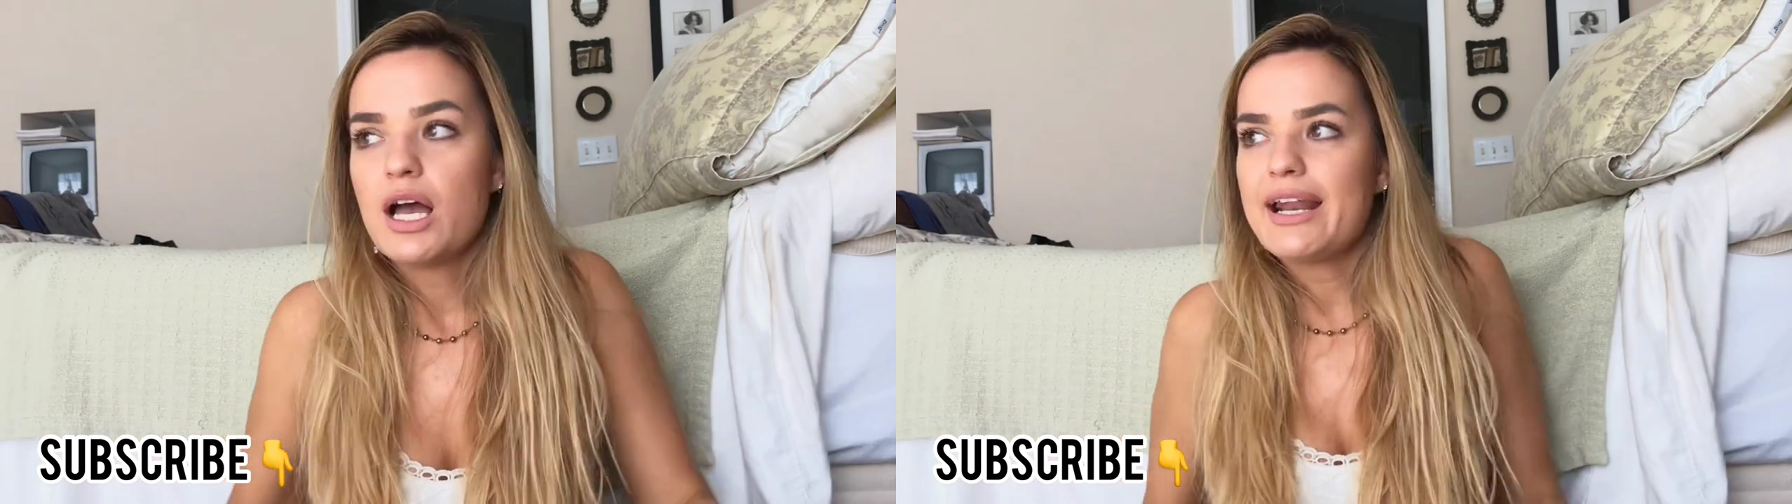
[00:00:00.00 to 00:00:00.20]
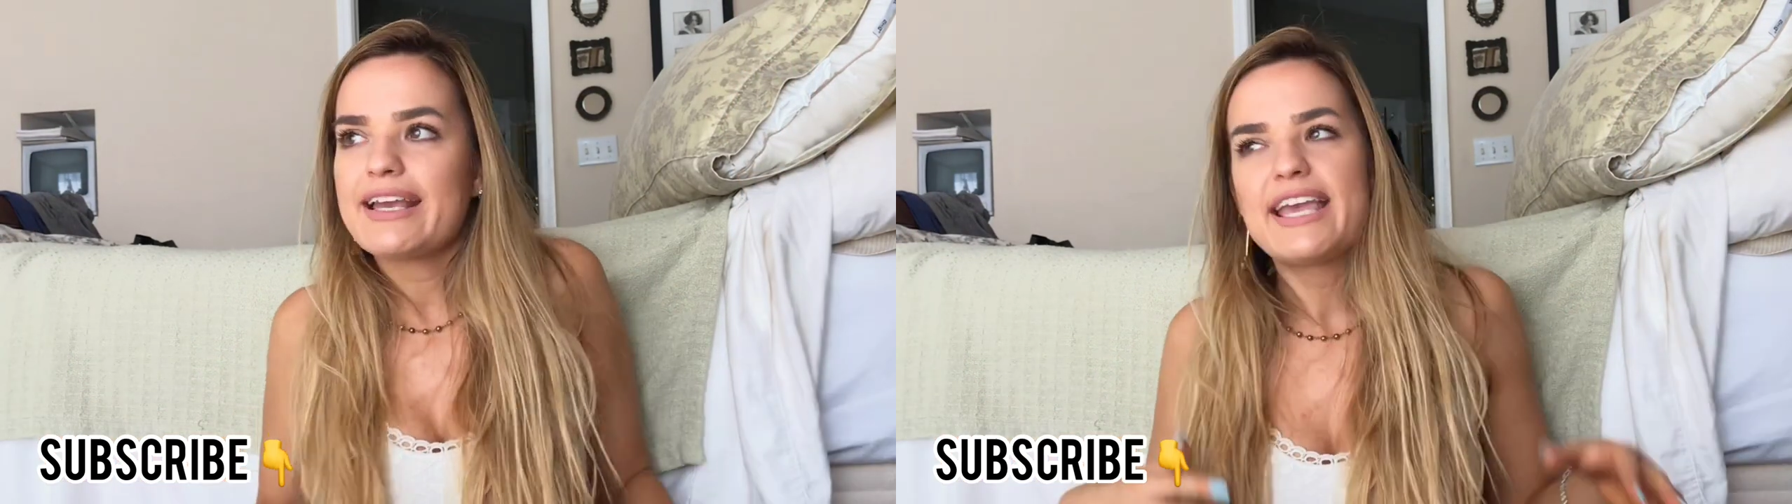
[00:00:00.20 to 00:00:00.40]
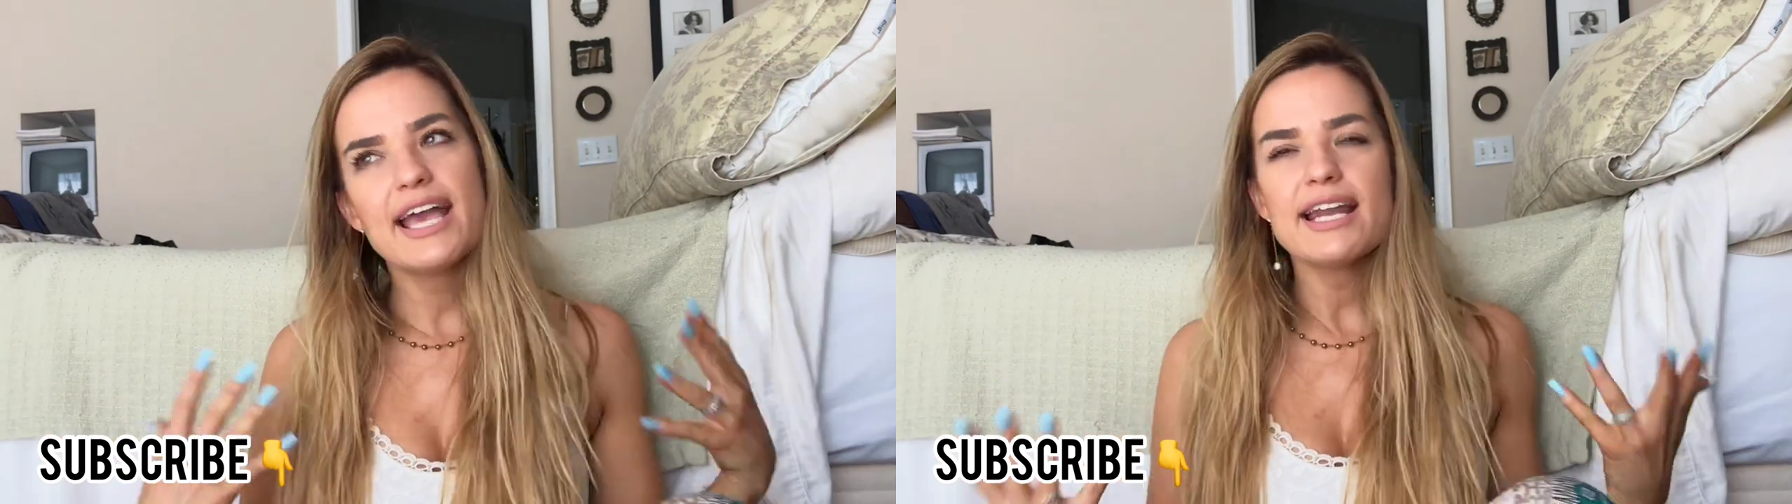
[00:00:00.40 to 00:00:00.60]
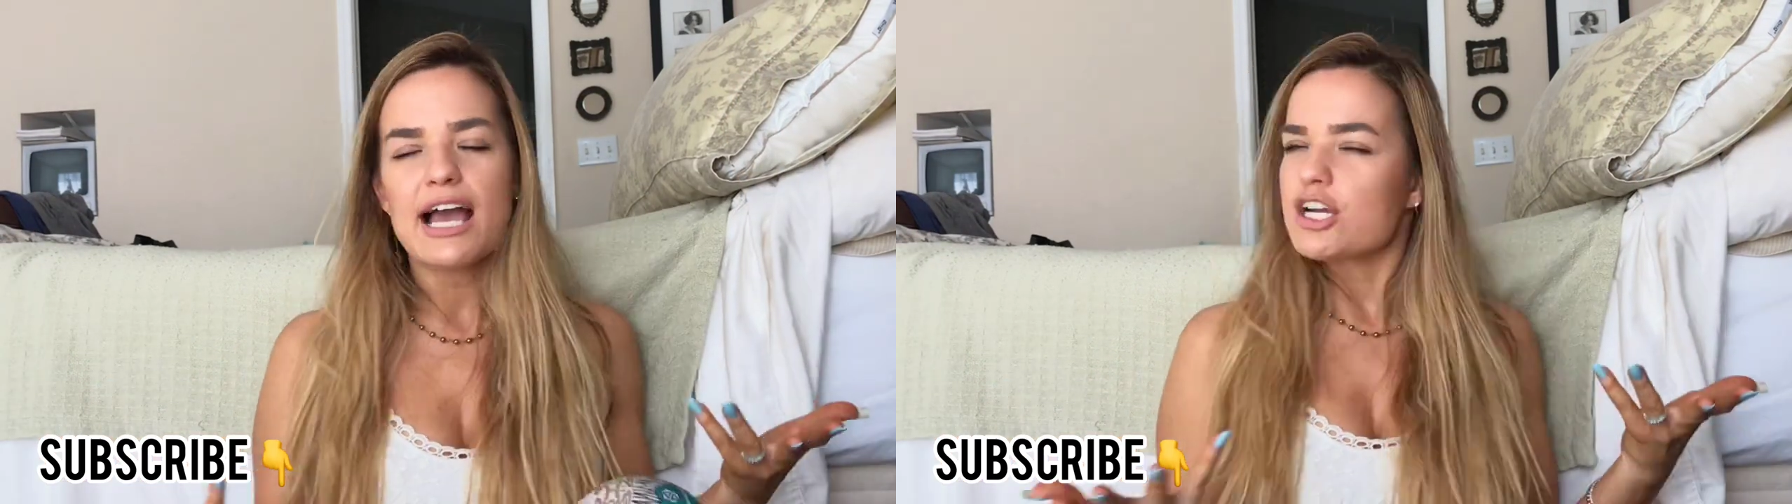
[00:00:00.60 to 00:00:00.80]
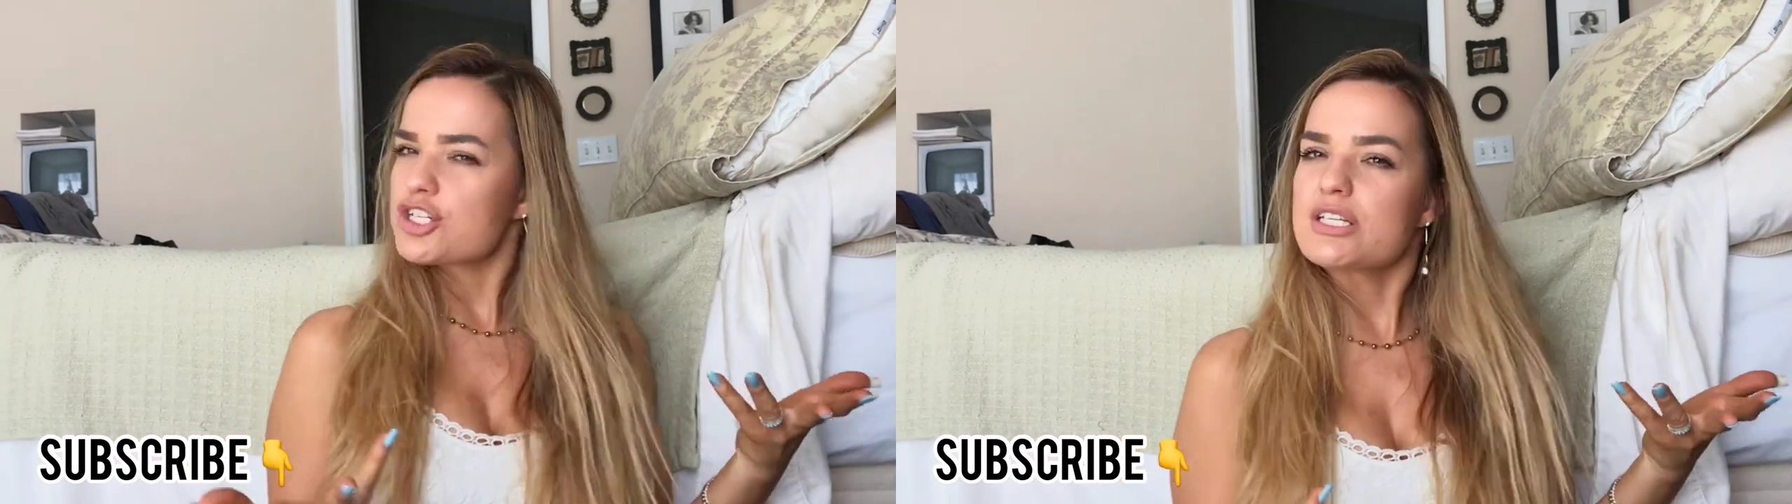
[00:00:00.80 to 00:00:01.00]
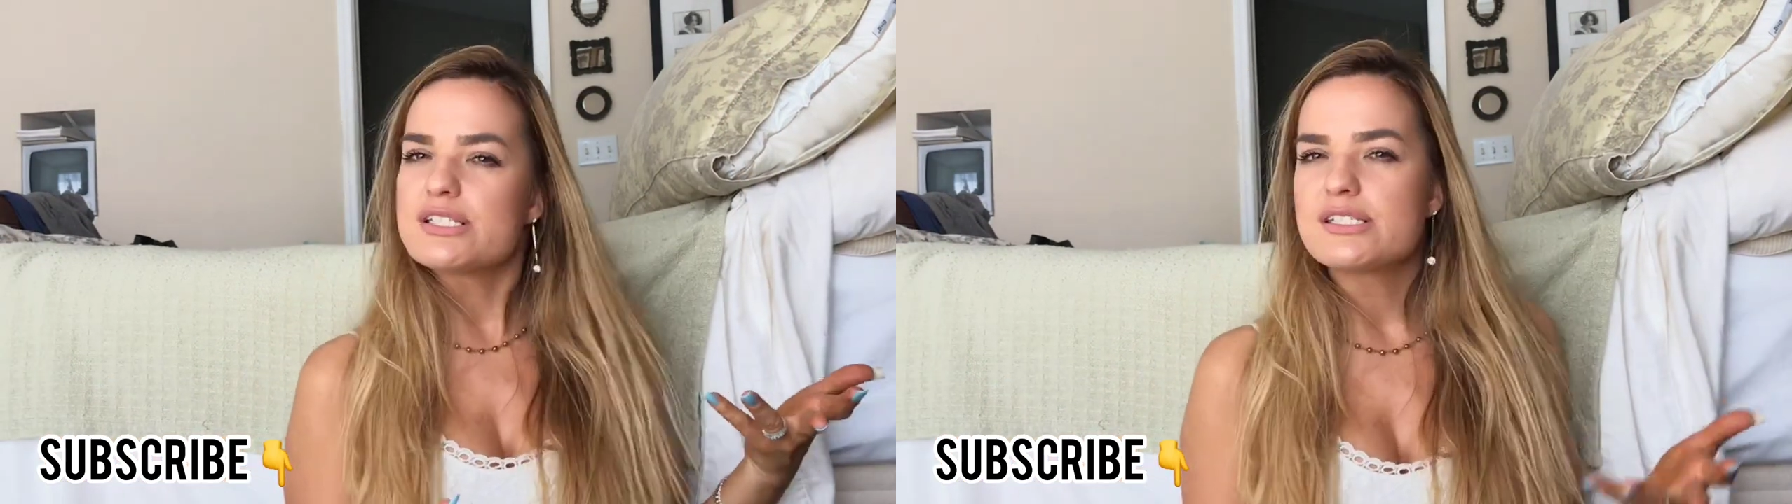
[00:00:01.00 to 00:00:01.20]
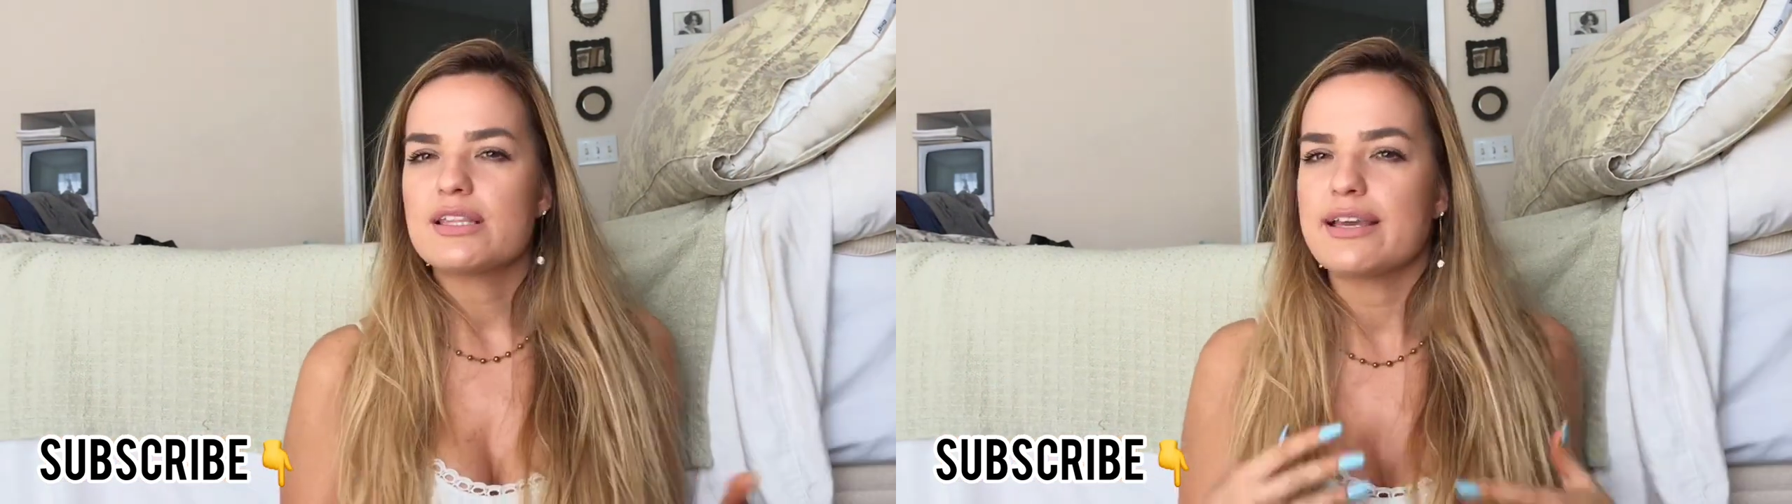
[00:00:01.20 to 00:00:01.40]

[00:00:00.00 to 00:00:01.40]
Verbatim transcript: And I can't actually,